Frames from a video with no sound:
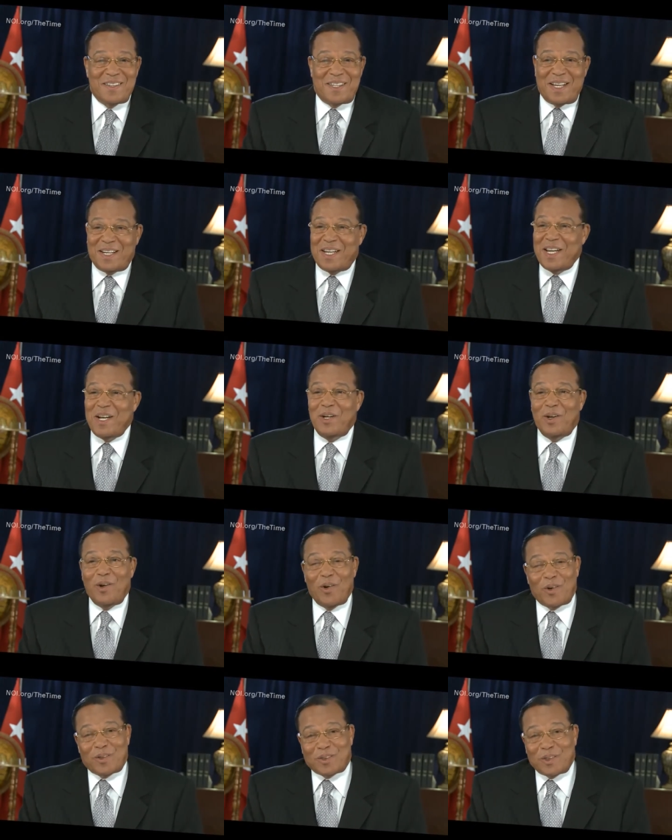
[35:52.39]
that he
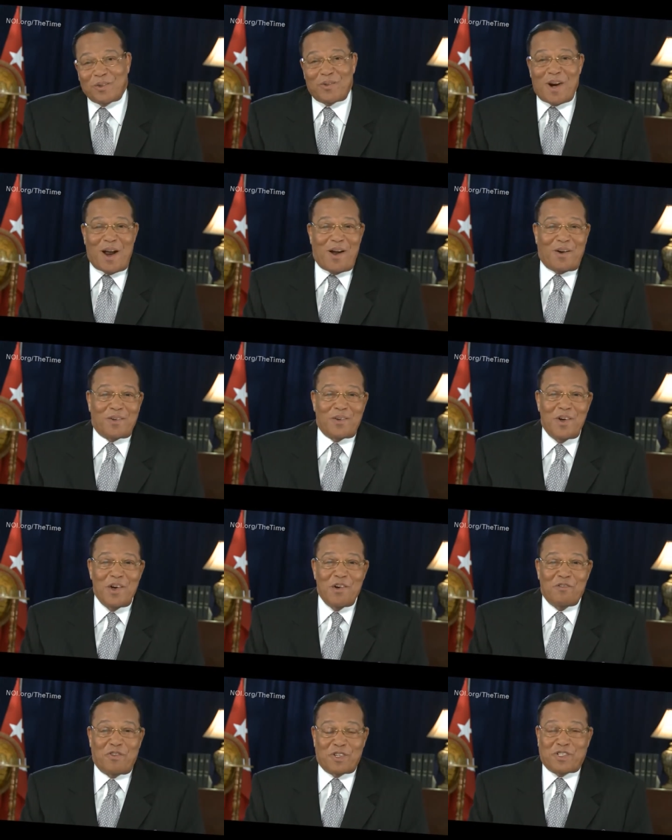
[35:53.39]
looked around
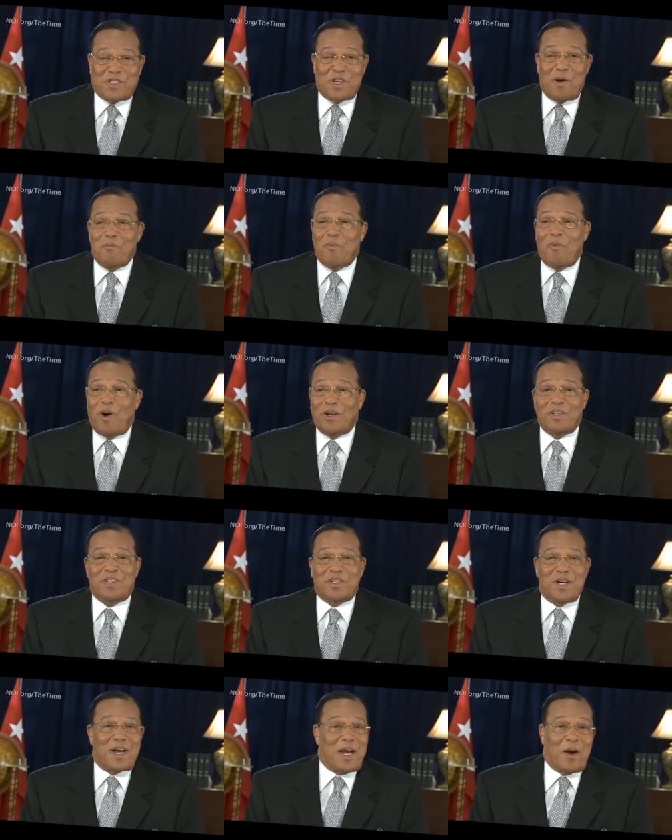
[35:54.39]
for
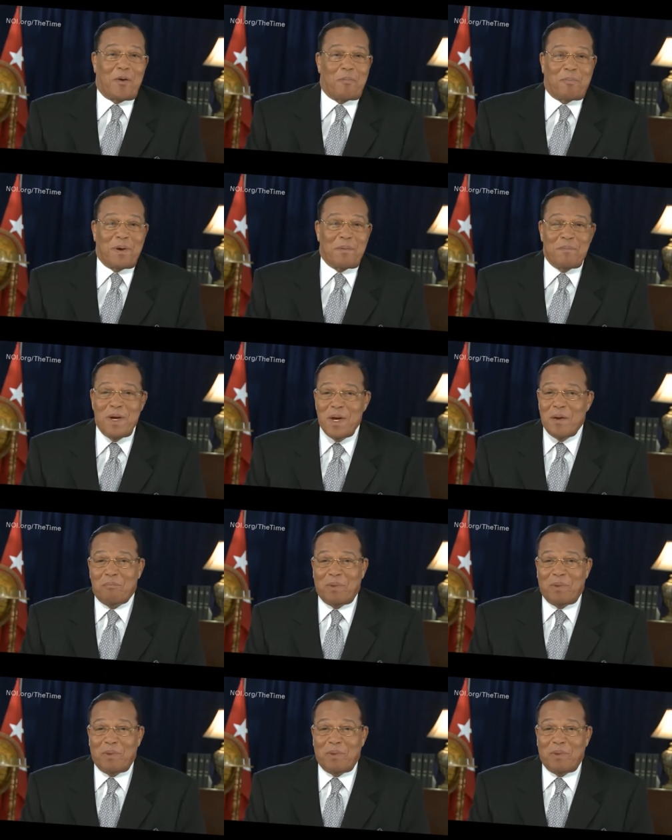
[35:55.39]
someone to help him,